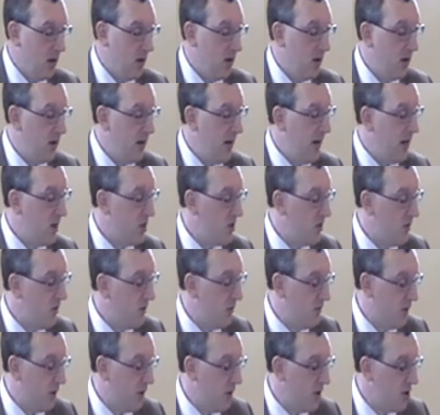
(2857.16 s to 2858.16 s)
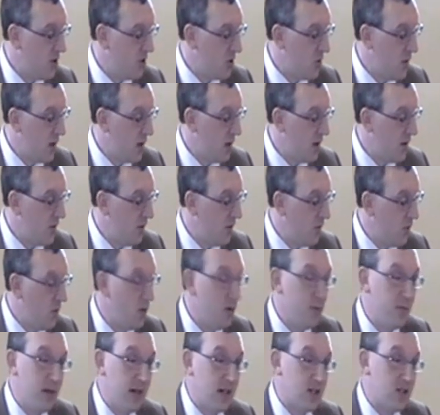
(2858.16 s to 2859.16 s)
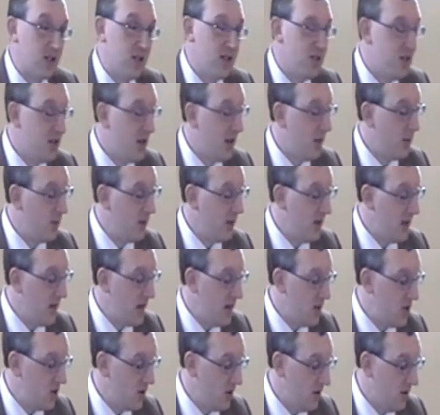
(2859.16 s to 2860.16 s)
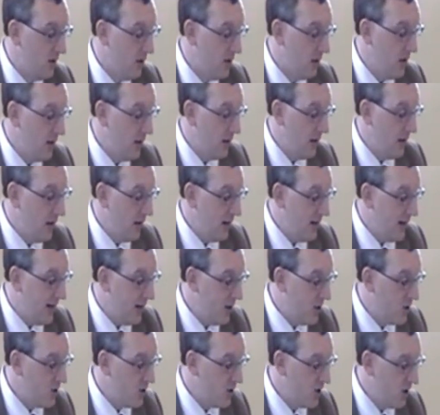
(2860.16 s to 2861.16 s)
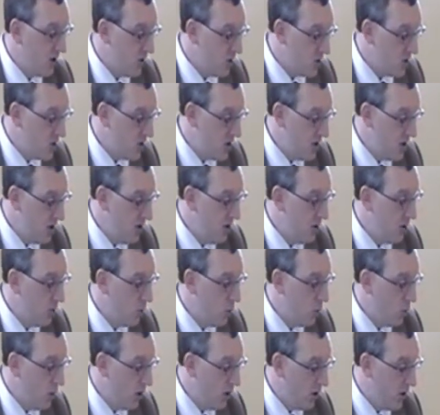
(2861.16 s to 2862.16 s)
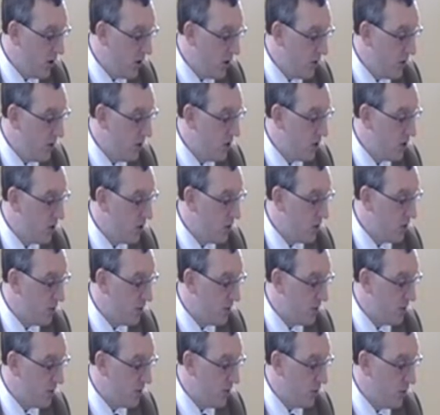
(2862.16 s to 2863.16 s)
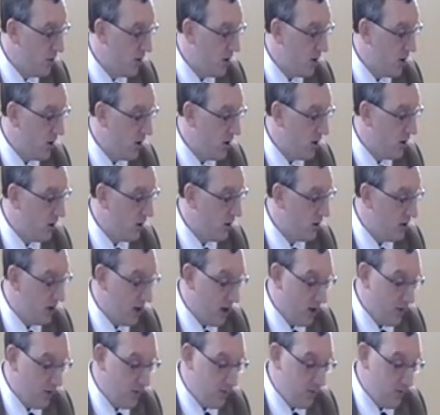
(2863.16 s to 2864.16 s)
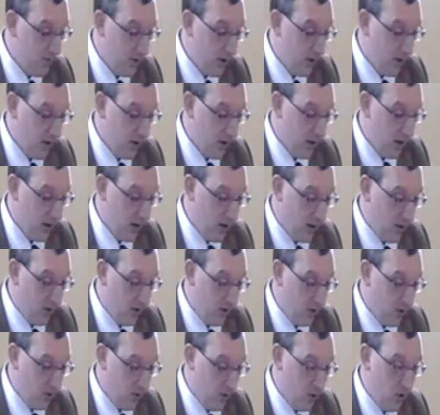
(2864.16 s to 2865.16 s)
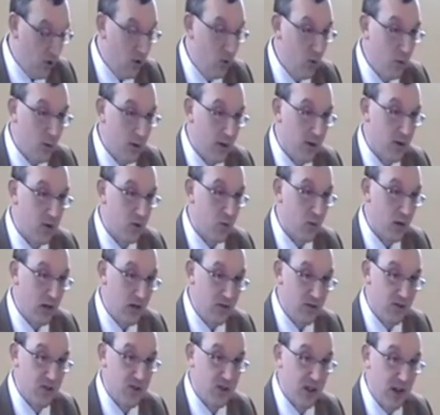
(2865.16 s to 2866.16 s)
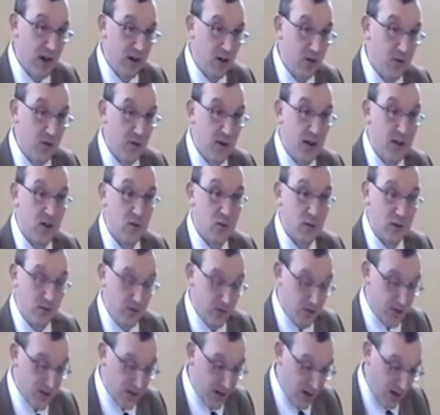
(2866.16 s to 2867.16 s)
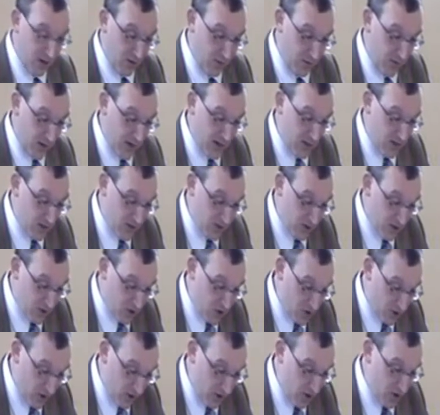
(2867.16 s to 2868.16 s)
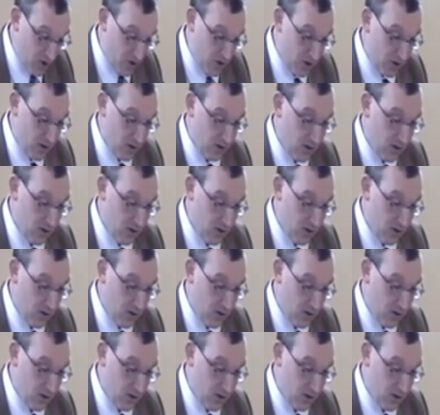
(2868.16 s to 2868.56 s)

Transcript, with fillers: And the next verse, 24, makes this application. Let us consider one another to provoke unto love and to good works. We have a sacrifice. We have a sacrifice in the church.